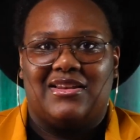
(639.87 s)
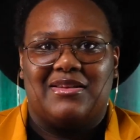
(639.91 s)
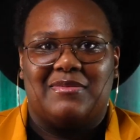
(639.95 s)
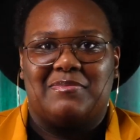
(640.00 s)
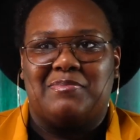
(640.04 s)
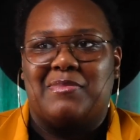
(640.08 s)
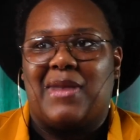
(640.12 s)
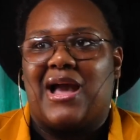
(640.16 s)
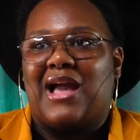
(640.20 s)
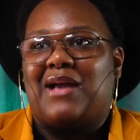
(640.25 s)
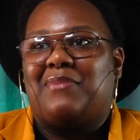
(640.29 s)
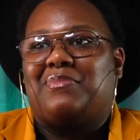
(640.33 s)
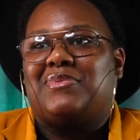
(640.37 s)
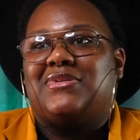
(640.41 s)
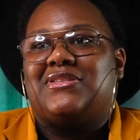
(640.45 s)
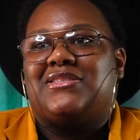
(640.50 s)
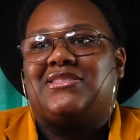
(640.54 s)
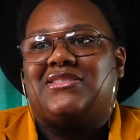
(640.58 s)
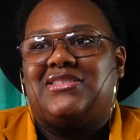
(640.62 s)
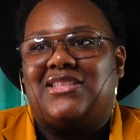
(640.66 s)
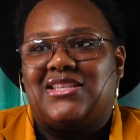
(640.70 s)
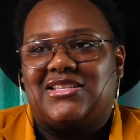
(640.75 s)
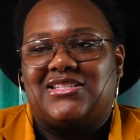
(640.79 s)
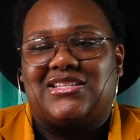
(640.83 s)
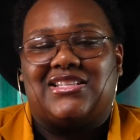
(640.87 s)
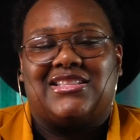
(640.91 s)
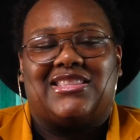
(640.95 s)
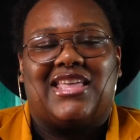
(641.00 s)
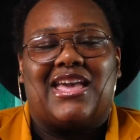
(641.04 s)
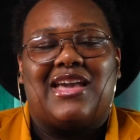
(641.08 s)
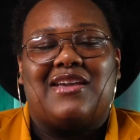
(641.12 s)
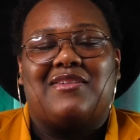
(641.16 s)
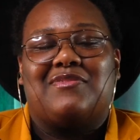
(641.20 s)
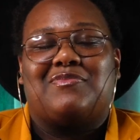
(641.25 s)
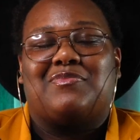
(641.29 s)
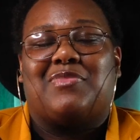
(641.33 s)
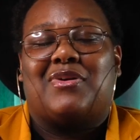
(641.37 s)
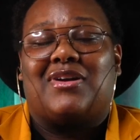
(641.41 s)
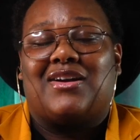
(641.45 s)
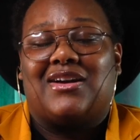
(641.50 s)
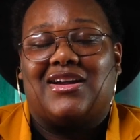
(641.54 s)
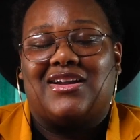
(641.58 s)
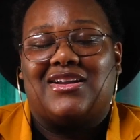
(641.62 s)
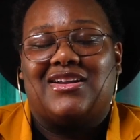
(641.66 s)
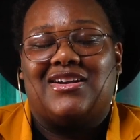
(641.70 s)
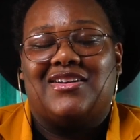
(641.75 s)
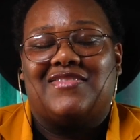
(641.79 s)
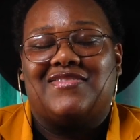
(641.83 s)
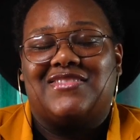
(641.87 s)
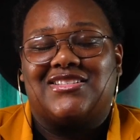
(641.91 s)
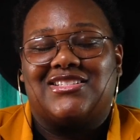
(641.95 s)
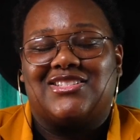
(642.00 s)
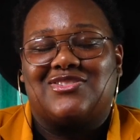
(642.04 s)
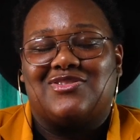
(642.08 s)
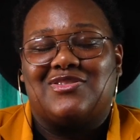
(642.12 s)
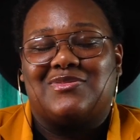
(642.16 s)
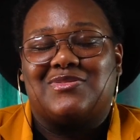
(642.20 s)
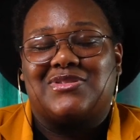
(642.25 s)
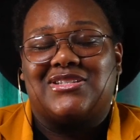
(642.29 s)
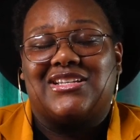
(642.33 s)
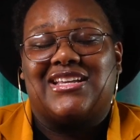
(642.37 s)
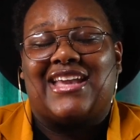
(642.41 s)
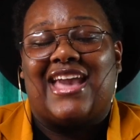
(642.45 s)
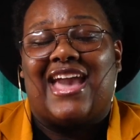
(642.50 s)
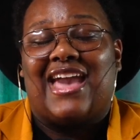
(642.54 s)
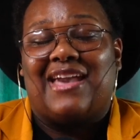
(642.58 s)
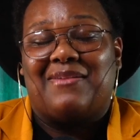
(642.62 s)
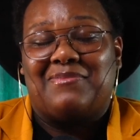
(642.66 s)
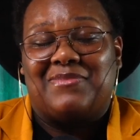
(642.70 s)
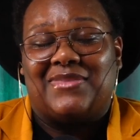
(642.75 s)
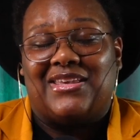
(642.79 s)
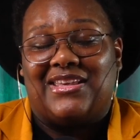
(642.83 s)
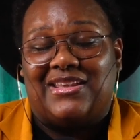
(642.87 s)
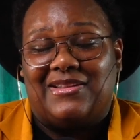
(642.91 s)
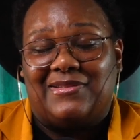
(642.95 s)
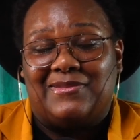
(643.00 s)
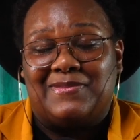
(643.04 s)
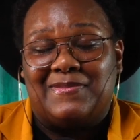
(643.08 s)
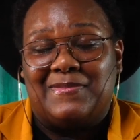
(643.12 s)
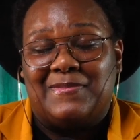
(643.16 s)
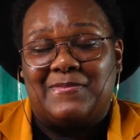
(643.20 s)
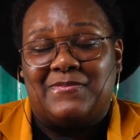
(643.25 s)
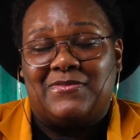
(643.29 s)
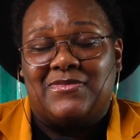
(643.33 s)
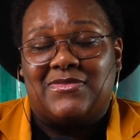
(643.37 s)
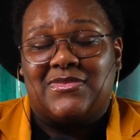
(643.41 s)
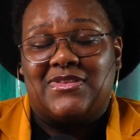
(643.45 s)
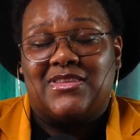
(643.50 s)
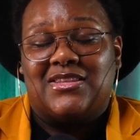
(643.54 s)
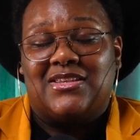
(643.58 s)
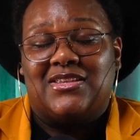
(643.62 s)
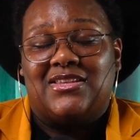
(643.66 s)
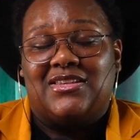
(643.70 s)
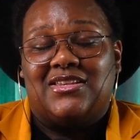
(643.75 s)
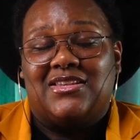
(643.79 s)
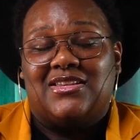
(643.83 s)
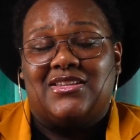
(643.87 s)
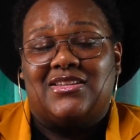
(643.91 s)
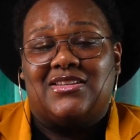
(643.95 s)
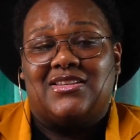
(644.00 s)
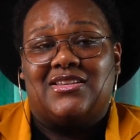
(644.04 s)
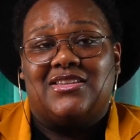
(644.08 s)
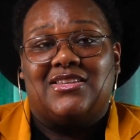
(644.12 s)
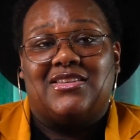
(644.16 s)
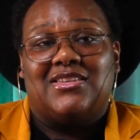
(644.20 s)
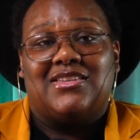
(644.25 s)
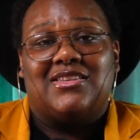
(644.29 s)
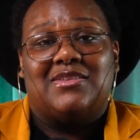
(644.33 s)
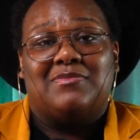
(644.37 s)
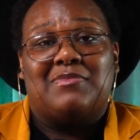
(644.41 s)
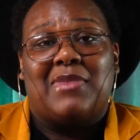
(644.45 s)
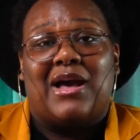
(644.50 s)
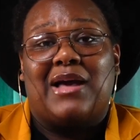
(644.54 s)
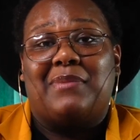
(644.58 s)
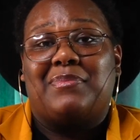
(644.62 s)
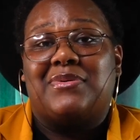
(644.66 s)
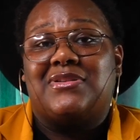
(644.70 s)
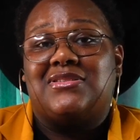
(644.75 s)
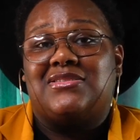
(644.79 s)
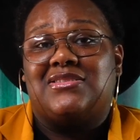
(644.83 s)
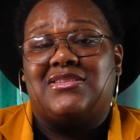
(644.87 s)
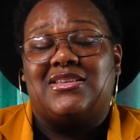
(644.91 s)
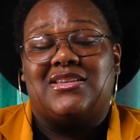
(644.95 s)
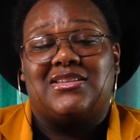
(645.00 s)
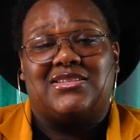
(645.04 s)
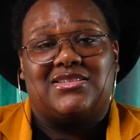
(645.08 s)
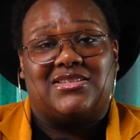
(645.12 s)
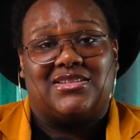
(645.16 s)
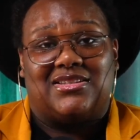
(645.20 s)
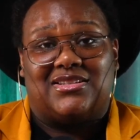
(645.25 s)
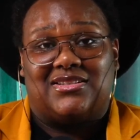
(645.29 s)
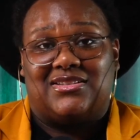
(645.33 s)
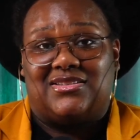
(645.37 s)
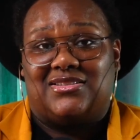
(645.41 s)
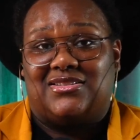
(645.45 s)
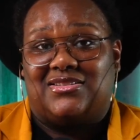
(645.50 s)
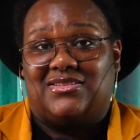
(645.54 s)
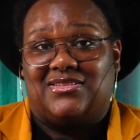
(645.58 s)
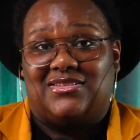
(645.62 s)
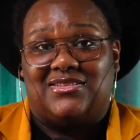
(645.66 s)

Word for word: my position, that part of the scripture got me. My position